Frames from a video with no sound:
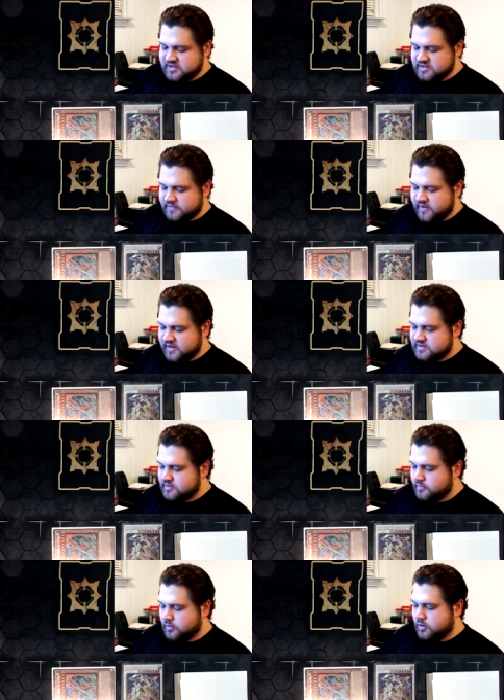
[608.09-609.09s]
Leyvaten's
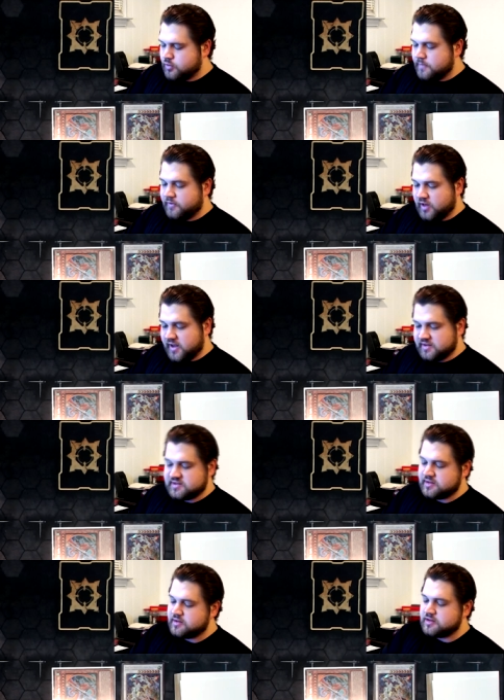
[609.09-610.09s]
effect will equip
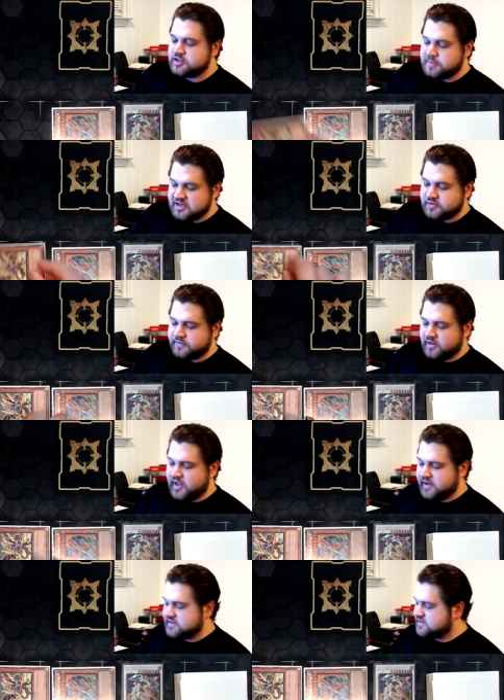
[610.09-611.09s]
Phalanx,
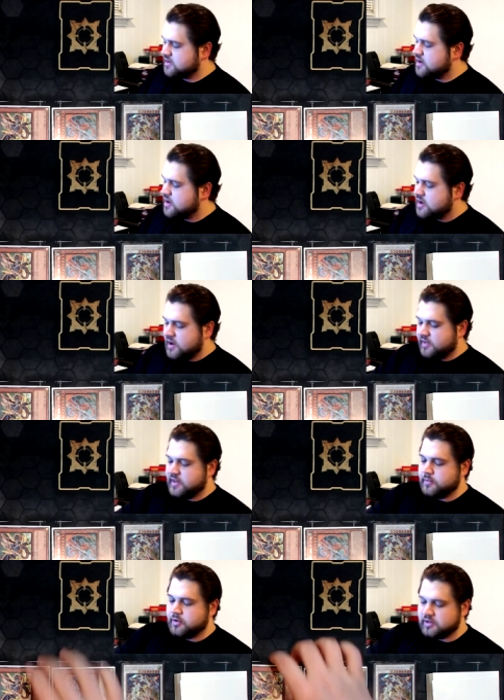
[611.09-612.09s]
special Phalanx,
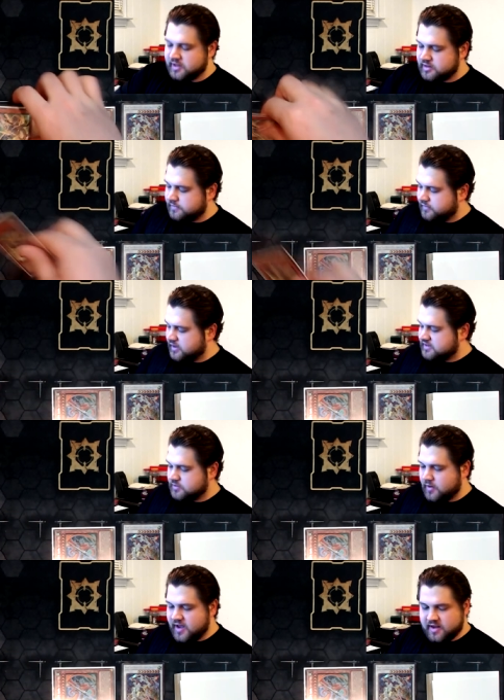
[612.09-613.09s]
and then we'll link the
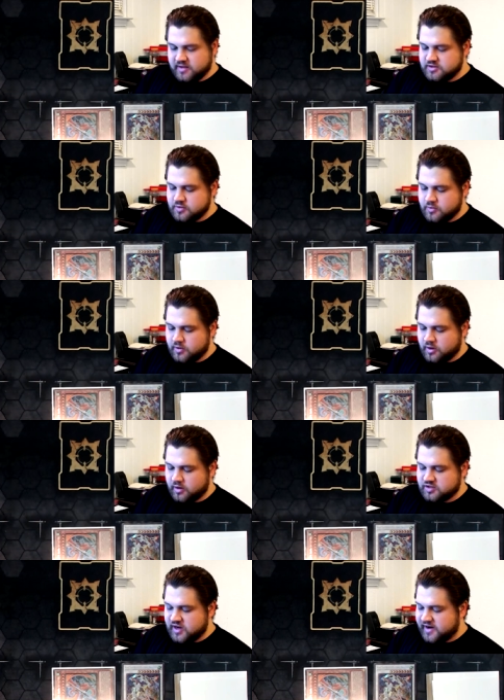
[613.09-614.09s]
Phalanx away
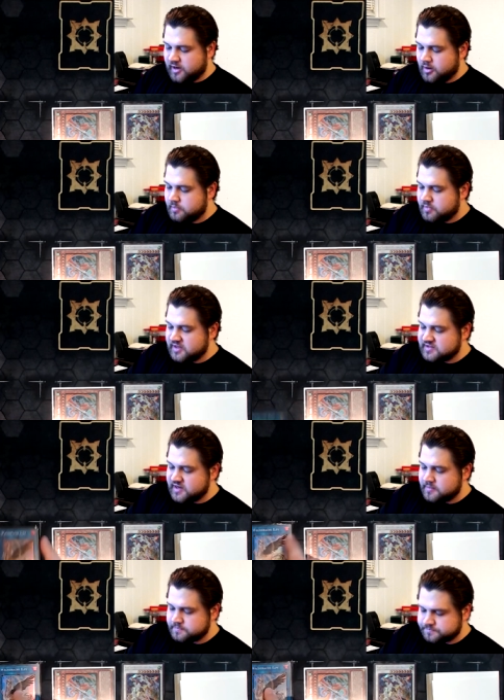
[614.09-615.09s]
into Guardragon
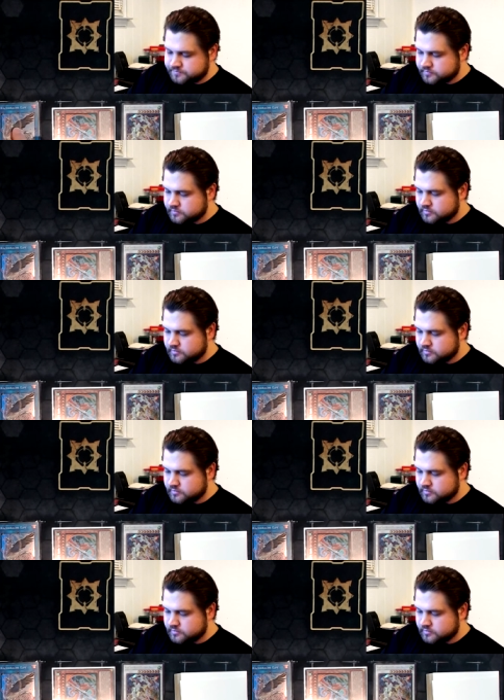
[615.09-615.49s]
Pisty.